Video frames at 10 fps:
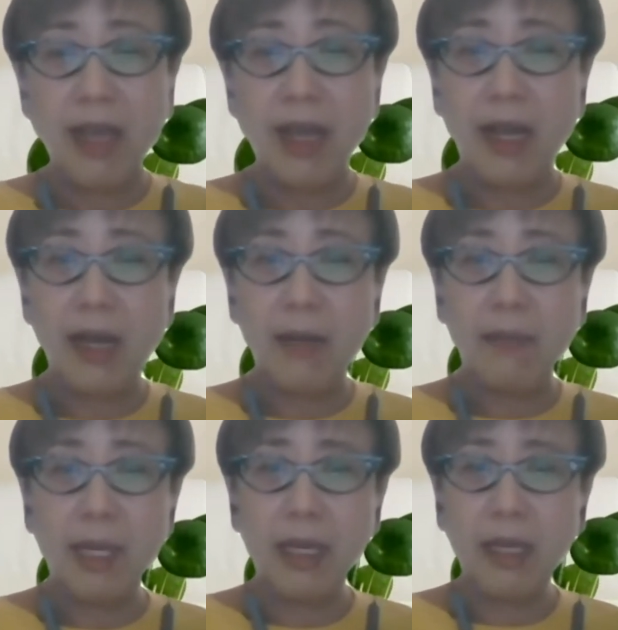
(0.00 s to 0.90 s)

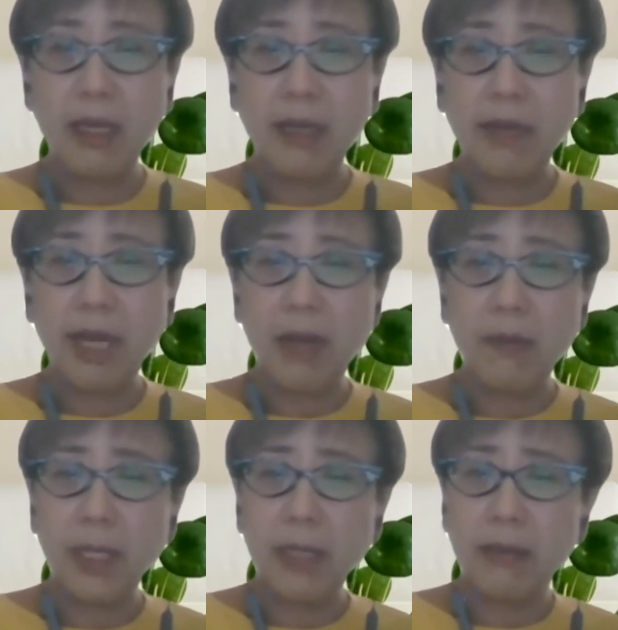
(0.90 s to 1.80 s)
It really
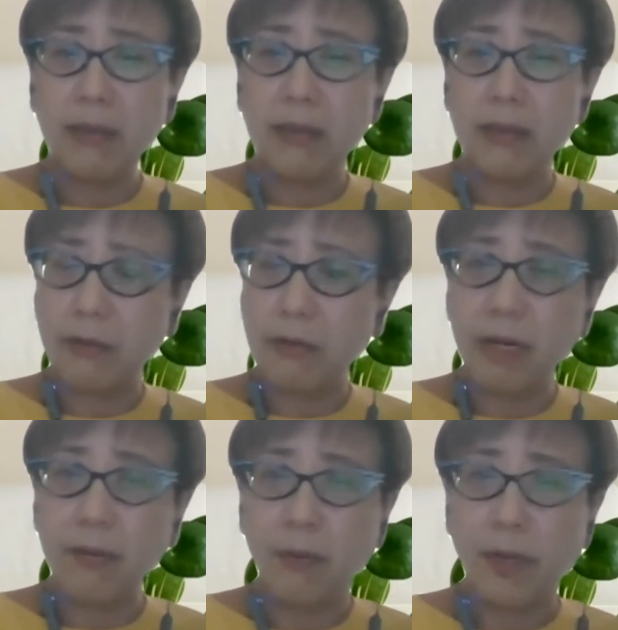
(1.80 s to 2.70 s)
helped me to grow
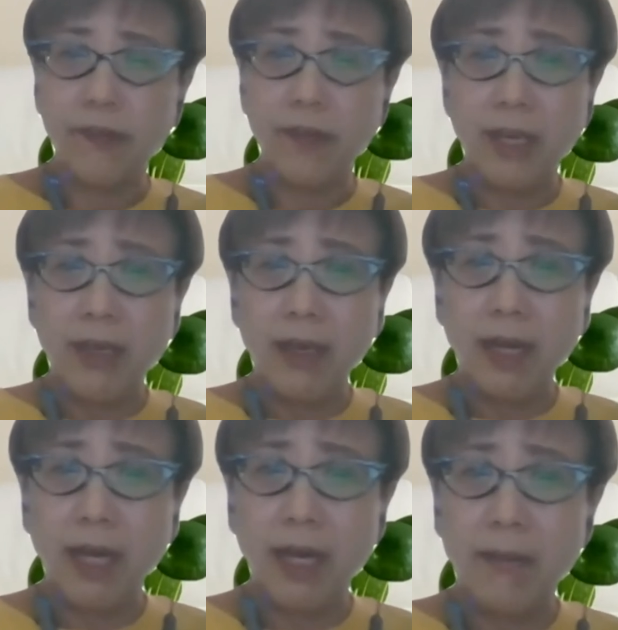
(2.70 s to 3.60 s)
up with
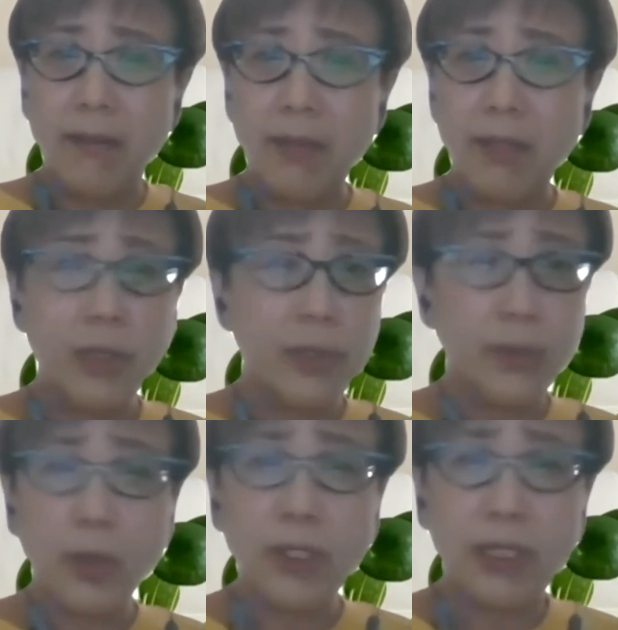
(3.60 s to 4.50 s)

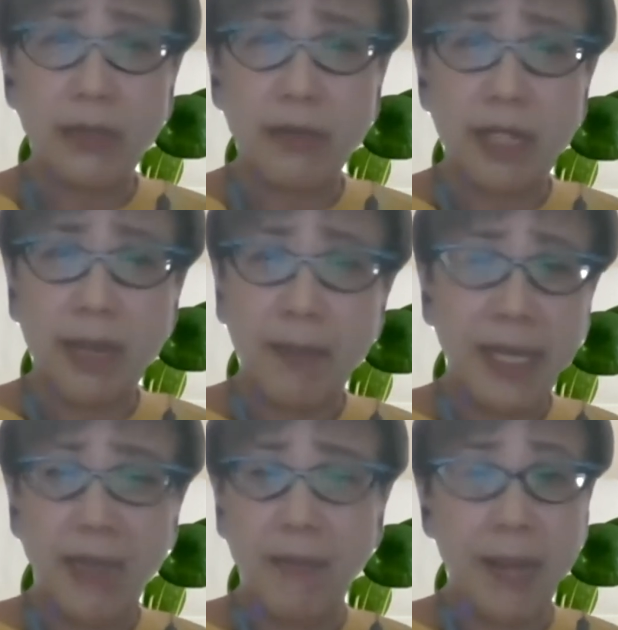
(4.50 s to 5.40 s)
no
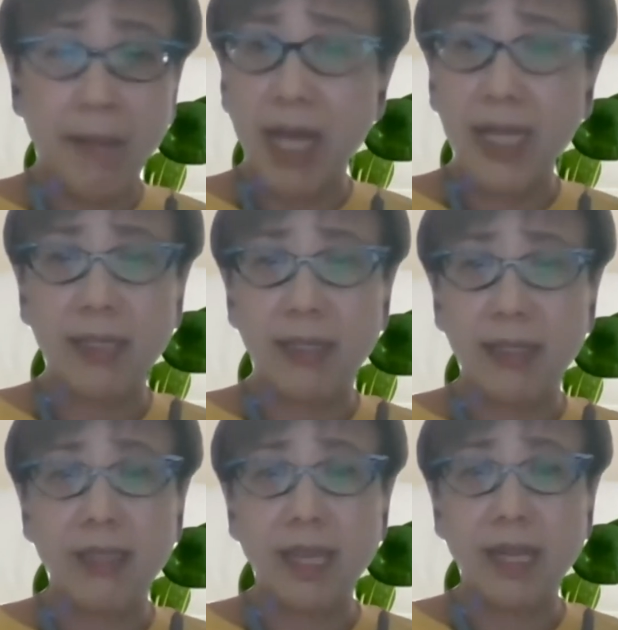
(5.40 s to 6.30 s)
stereotyping in my mind
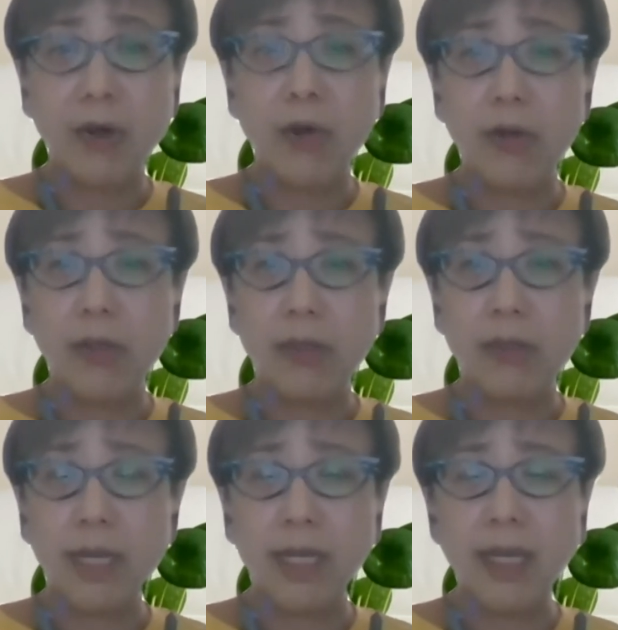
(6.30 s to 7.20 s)
at all,
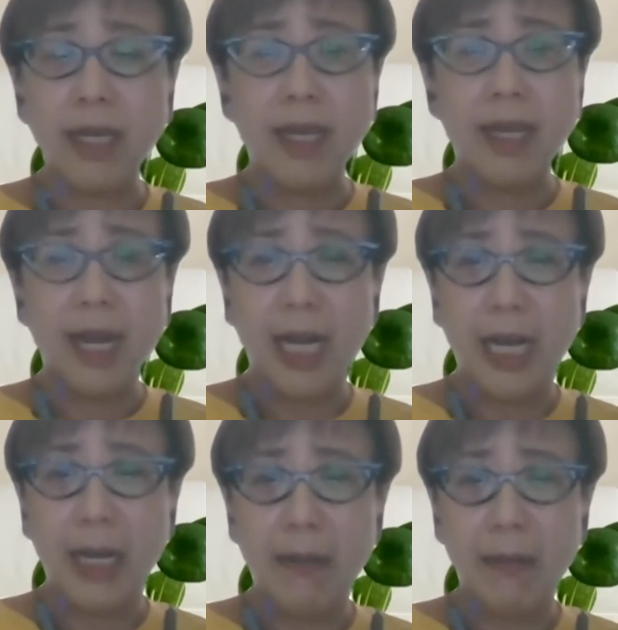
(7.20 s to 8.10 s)
right?
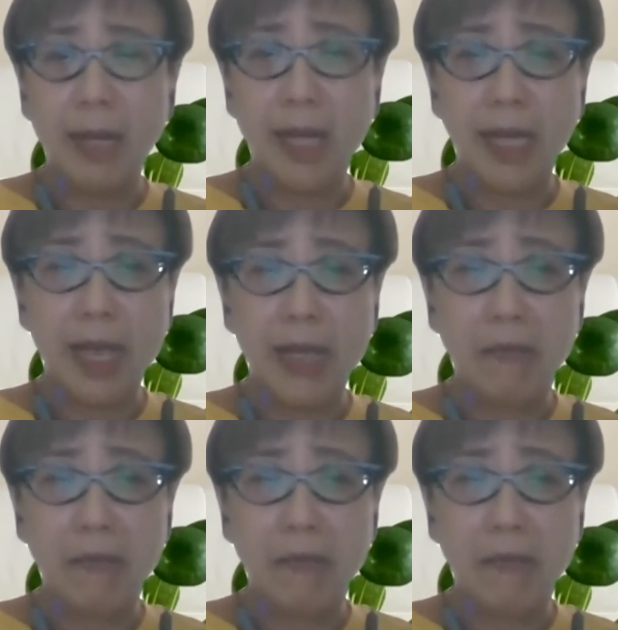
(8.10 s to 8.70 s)
I